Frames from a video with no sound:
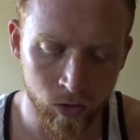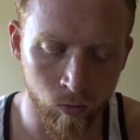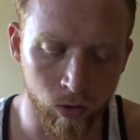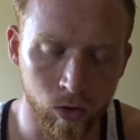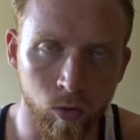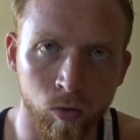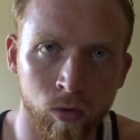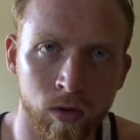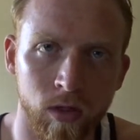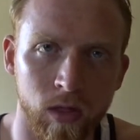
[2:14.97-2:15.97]
really
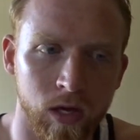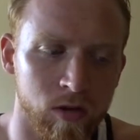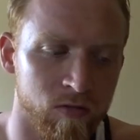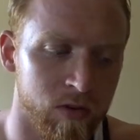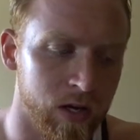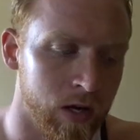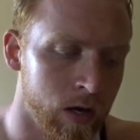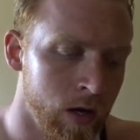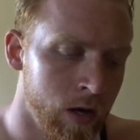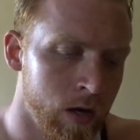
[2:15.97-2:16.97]
cool. Thank you, V.
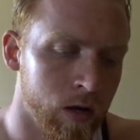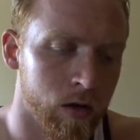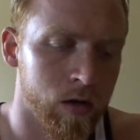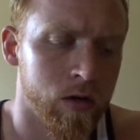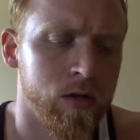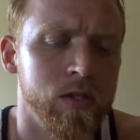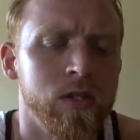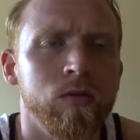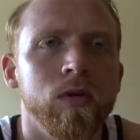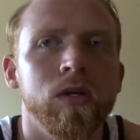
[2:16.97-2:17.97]
Let's
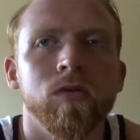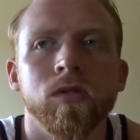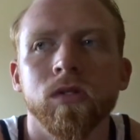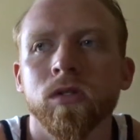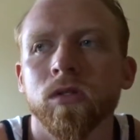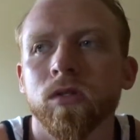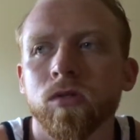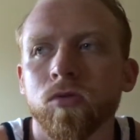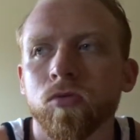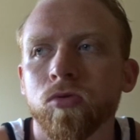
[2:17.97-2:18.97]
see what else.